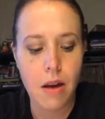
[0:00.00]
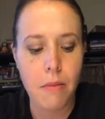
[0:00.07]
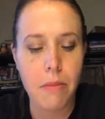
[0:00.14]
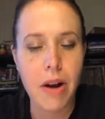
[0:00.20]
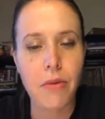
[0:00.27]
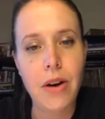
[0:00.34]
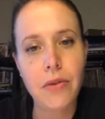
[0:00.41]

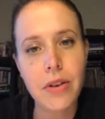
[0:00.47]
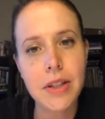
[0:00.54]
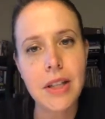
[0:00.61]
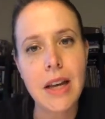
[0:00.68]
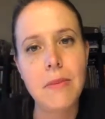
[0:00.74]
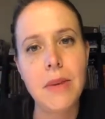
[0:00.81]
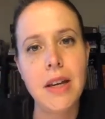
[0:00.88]
By reference,
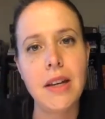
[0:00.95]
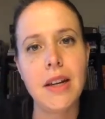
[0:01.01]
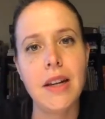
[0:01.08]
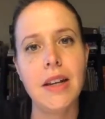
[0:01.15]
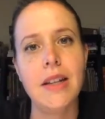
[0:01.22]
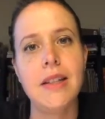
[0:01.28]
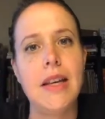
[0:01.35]
I mean
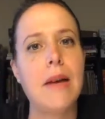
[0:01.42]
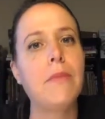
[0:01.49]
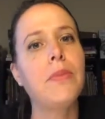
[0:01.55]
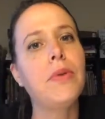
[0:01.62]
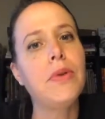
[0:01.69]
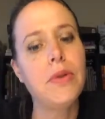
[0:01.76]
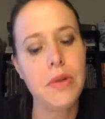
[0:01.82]
an
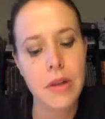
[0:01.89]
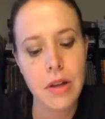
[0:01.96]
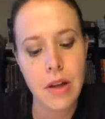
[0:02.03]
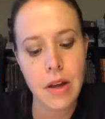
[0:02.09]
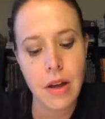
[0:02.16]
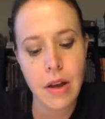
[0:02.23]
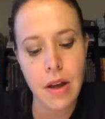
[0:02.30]
example
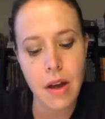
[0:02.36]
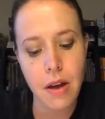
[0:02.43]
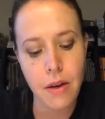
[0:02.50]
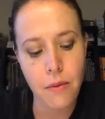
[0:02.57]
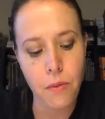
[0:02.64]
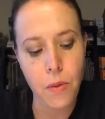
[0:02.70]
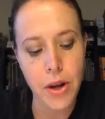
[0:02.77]

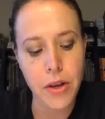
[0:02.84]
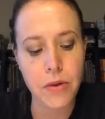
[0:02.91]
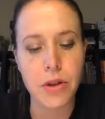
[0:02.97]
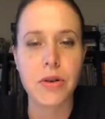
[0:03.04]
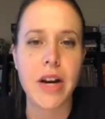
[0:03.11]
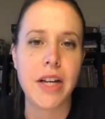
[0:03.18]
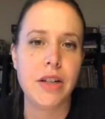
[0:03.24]
of what you are
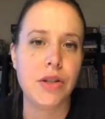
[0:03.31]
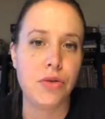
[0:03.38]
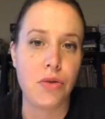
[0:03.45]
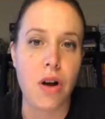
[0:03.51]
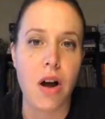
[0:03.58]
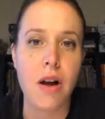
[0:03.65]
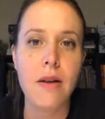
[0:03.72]
trying to
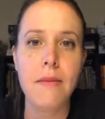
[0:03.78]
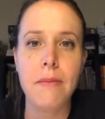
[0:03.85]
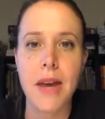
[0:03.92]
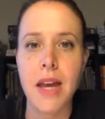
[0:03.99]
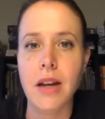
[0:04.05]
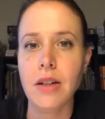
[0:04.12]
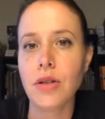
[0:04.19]
draw,
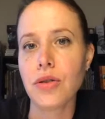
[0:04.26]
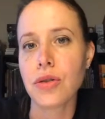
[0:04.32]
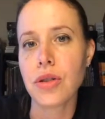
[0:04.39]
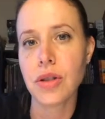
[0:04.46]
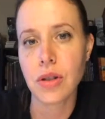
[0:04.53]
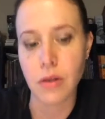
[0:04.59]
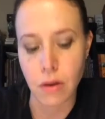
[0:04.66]
paint, or
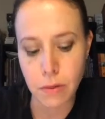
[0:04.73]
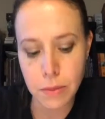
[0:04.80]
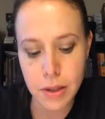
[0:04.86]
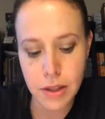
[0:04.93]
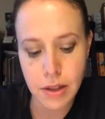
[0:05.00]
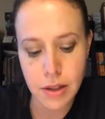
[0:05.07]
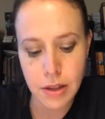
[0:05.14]

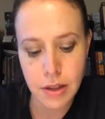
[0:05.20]
sculpt